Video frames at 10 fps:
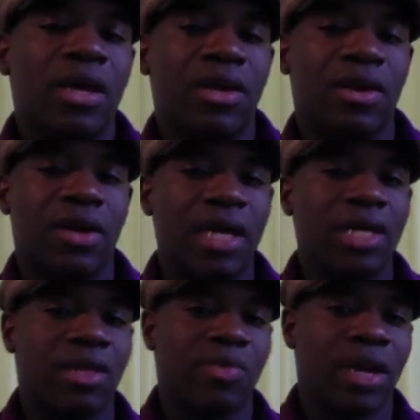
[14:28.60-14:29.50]
Your
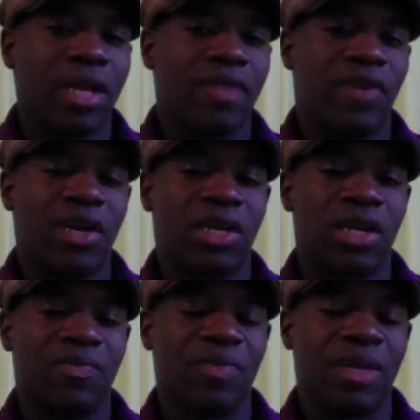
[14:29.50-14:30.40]
conscious brain's
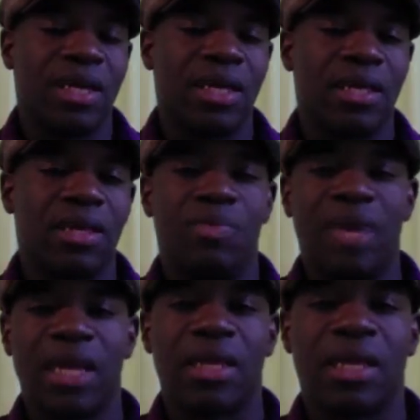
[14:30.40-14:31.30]
function is
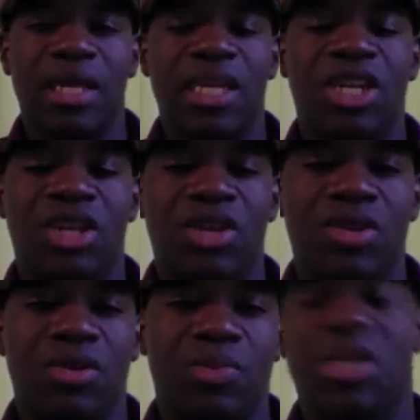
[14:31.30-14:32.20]
basically
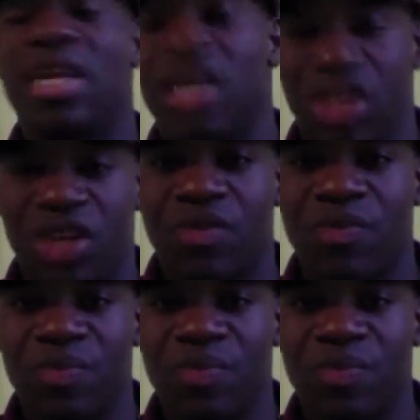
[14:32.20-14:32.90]
to protect you.